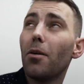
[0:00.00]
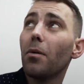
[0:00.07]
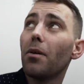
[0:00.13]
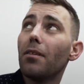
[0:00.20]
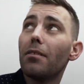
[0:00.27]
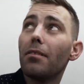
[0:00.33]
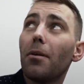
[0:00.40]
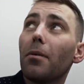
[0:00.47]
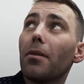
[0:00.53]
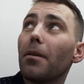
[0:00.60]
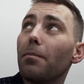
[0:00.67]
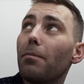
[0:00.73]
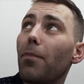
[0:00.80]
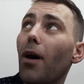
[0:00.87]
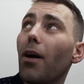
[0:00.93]
Not with
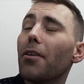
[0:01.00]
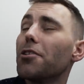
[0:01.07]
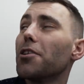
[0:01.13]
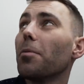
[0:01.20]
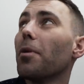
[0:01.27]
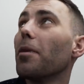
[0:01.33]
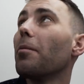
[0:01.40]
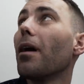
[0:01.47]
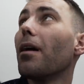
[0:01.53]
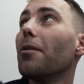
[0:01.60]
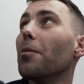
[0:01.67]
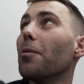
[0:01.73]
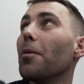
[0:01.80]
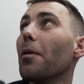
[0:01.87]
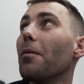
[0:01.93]
a pirate ship on the back.
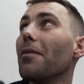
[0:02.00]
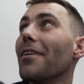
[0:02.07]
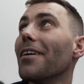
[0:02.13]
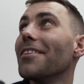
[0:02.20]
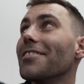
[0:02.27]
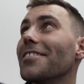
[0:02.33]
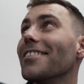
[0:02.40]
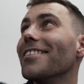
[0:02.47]
You wouldn't be able to race.